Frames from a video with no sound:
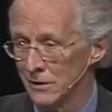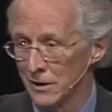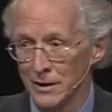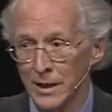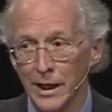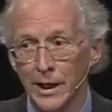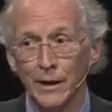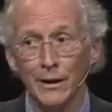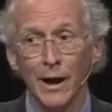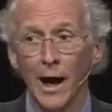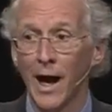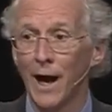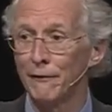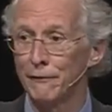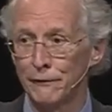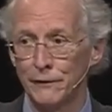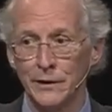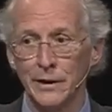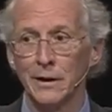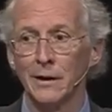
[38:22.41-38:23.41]
And here I
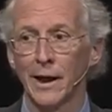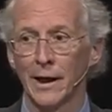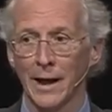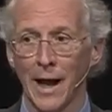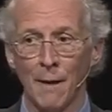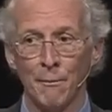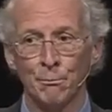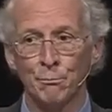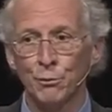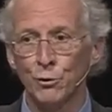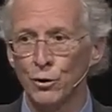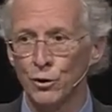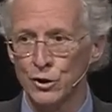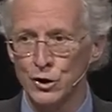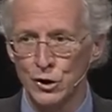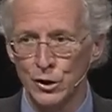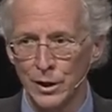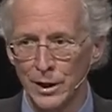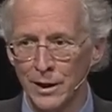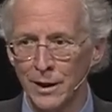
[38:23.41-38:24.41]
feel like I'm
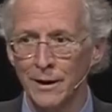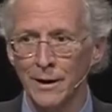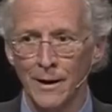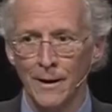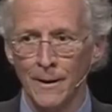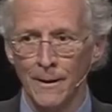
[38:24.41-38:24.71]
pushing